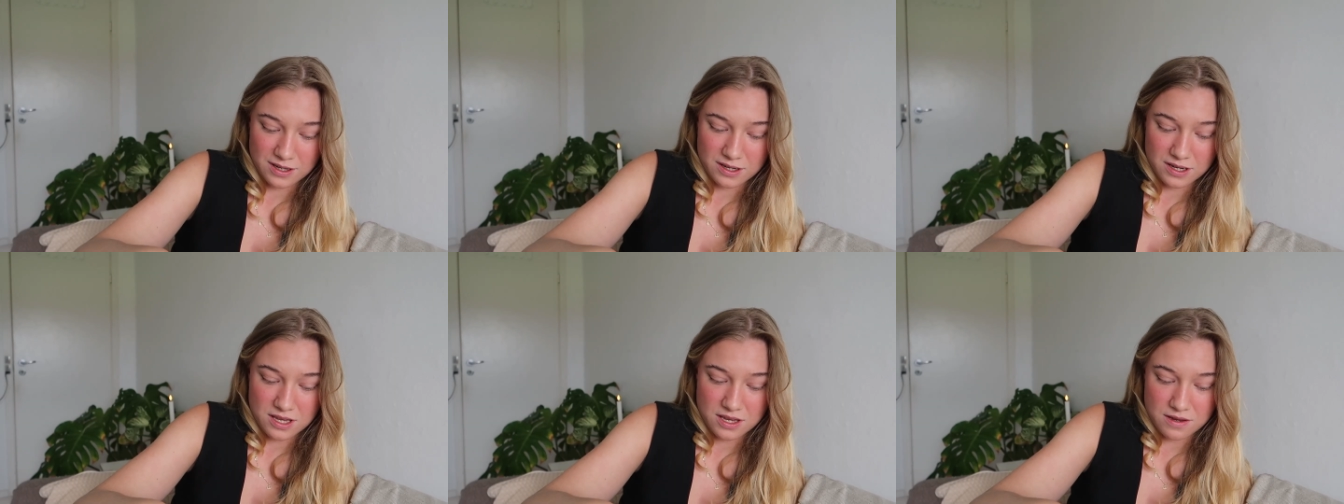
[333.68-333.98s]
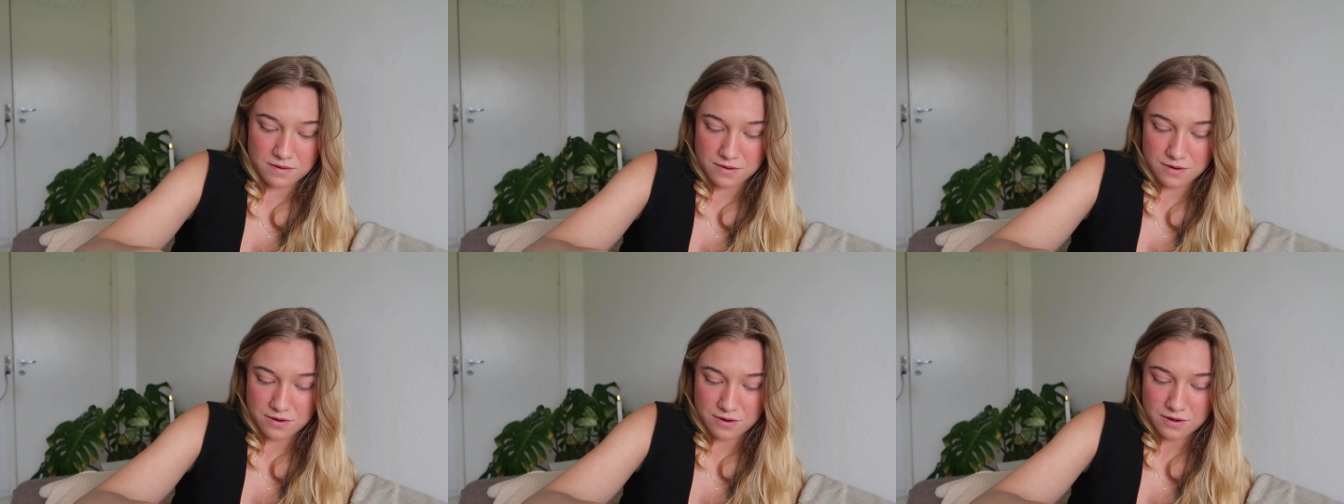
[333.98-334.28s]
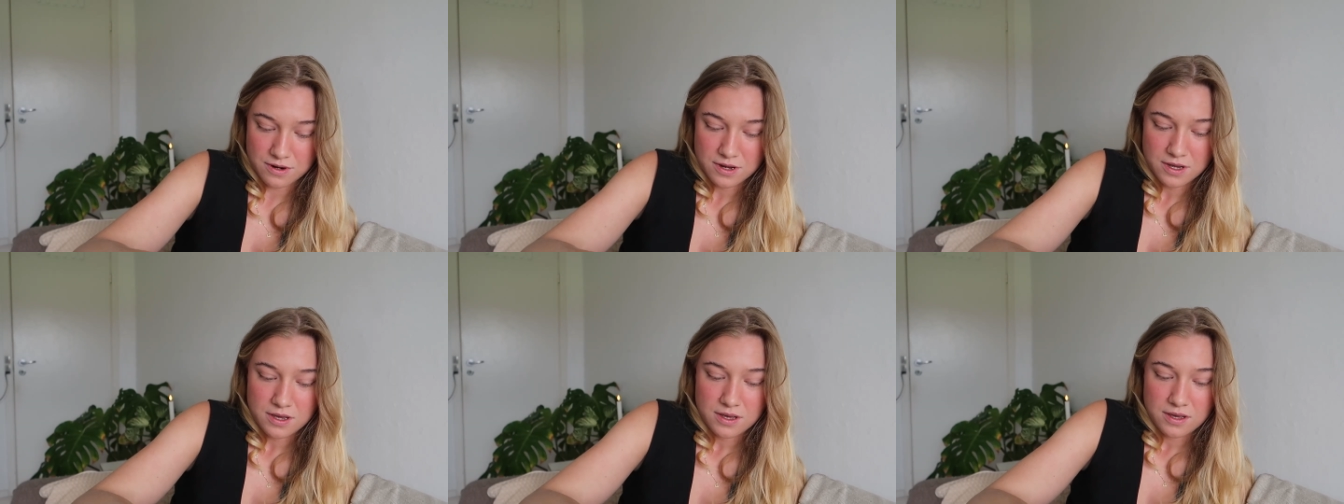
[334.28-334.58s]
didn't
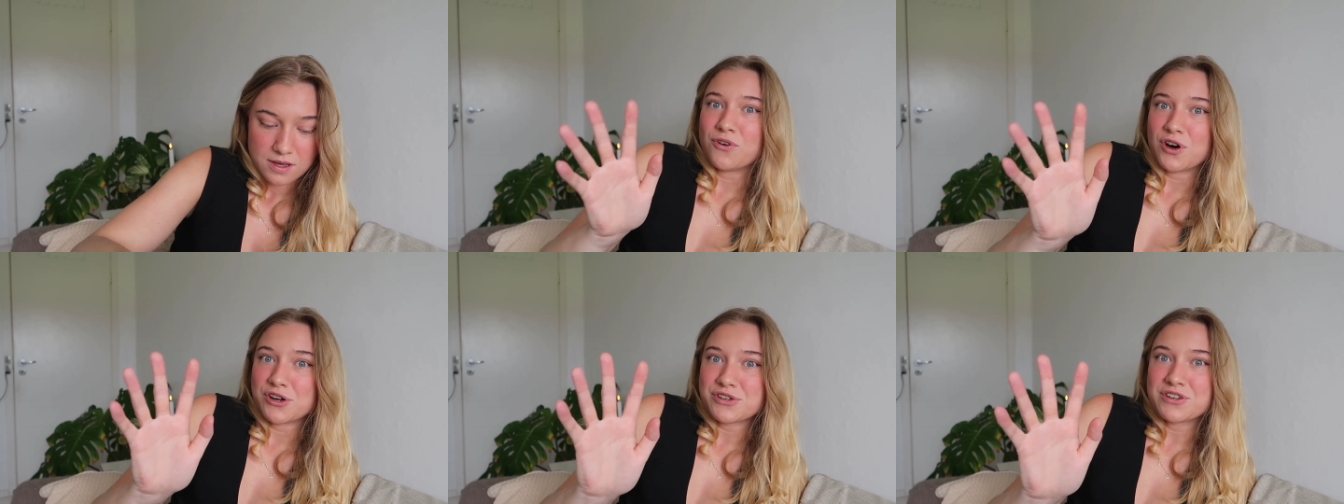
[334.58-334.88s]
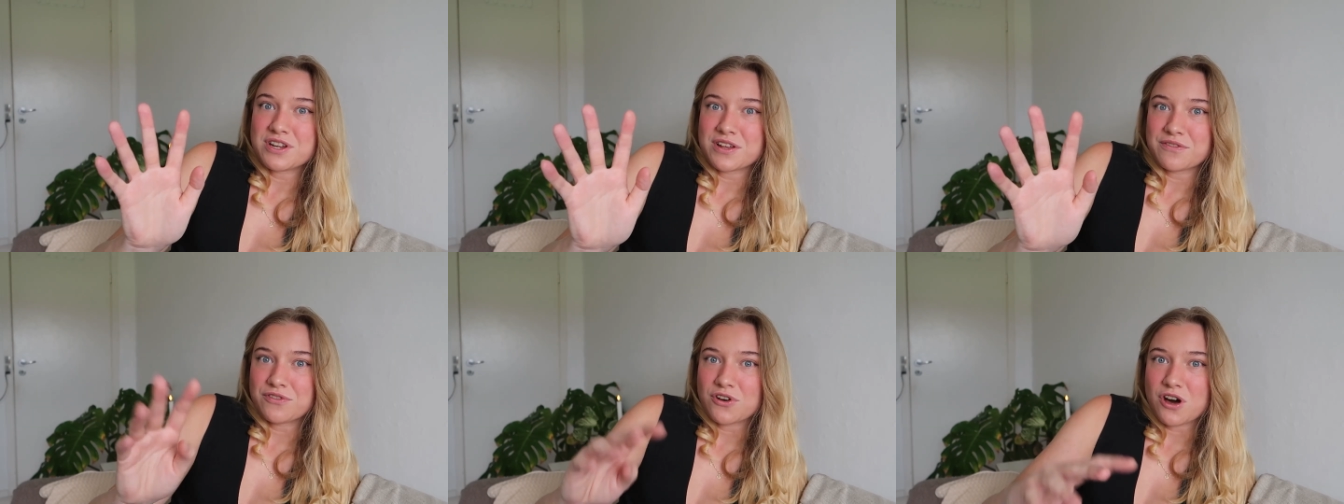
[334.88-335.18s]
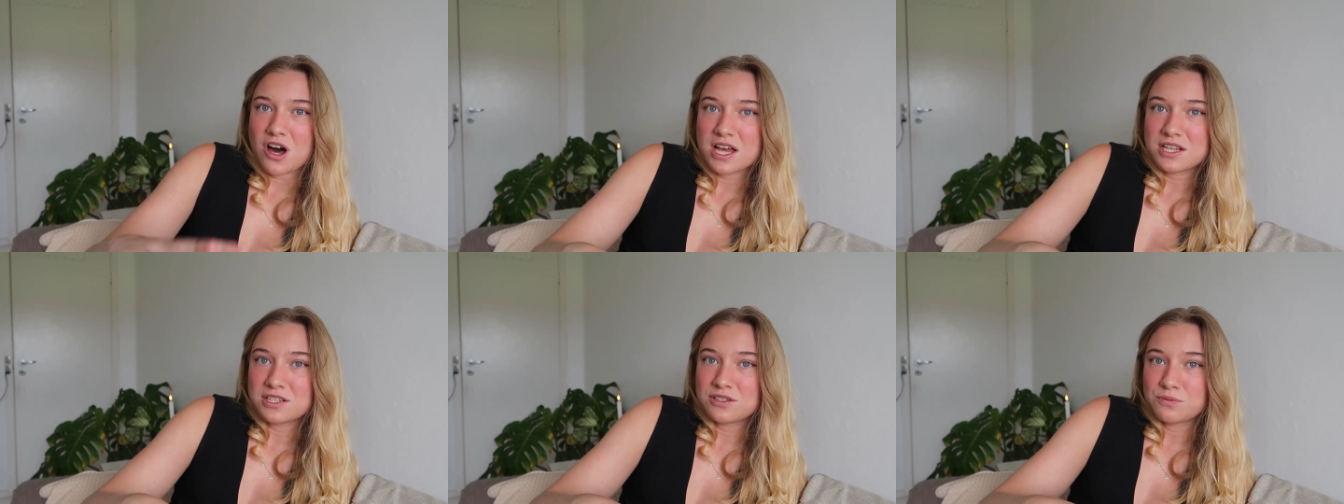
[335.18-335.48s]
either. Fortunate for
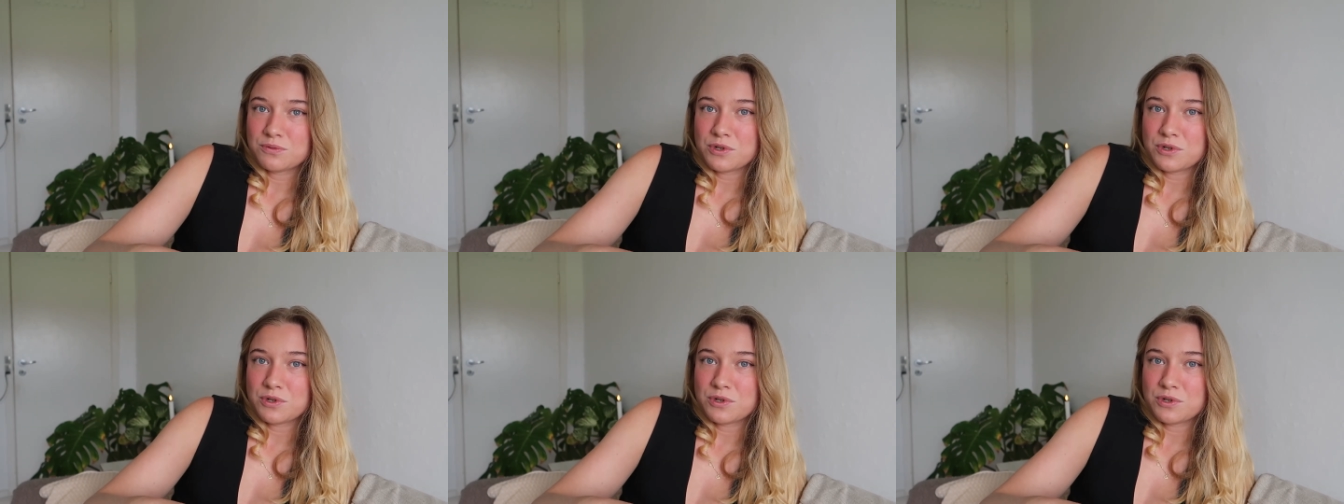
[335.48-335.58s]
us,